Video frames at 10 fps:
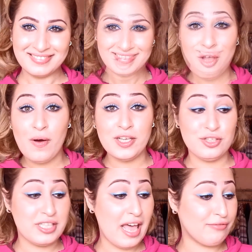So I
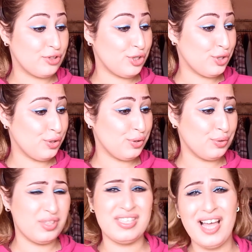just have
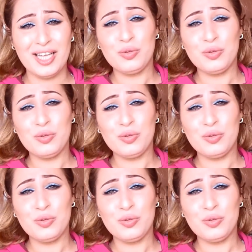to decide